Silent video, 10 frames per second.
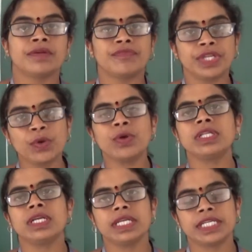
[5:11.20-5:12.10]
We know
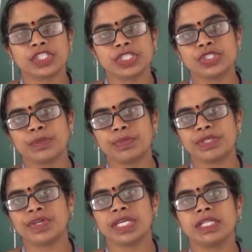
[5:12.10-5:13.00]
the relationship
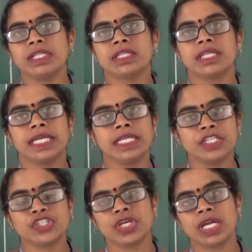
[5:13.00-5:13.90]
between the
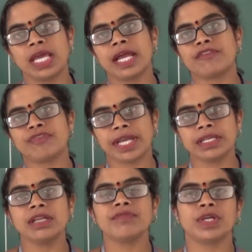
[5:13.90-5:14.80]
initial and
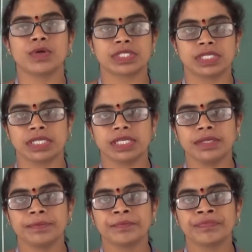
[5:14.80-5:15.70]
final velocity
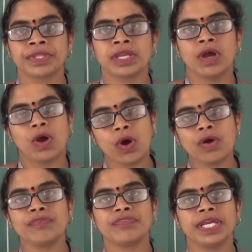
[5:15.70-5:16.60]

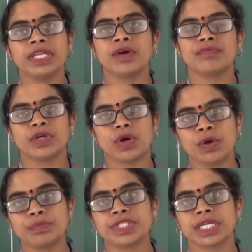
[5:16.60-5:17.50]
of any of the
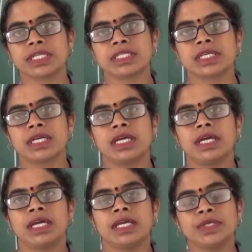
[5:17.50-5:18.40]
object
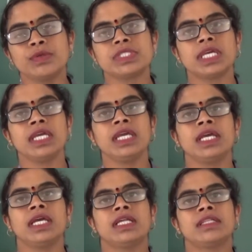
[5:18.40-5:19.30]

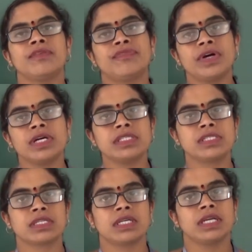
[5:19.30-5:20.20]
using the
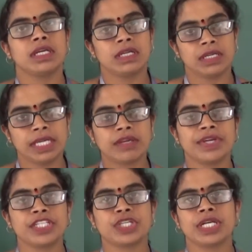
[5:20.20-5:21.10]
first
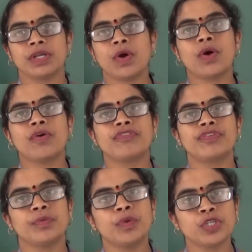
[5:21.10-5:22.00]
equation
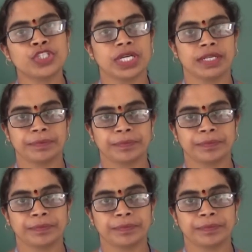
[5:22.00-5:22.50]
of motion.